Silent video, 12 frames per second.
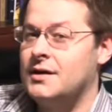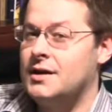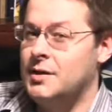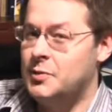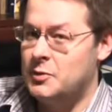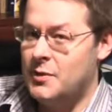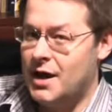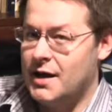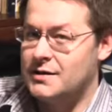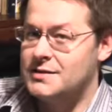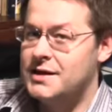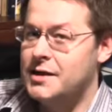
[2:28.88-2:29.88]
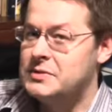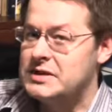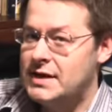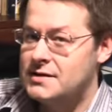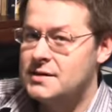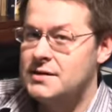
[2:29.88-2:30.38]
Keep in mind, Sam
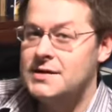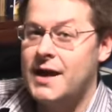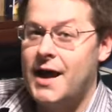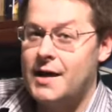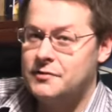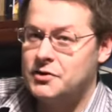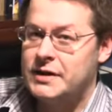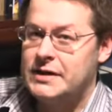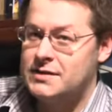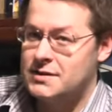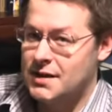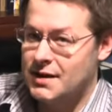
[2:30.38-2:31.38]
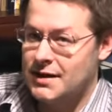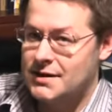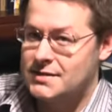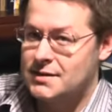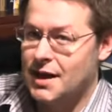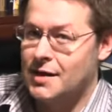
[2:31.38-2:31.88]
says this after he studied
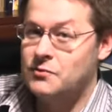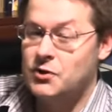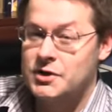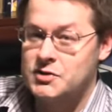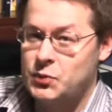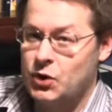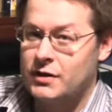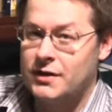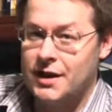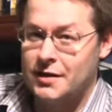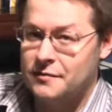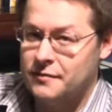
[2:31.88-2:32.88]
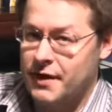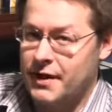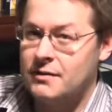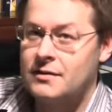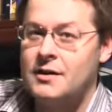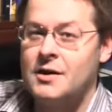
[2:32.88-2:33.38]
Islam for his book, The End of
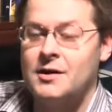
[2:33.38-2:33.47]
Faith.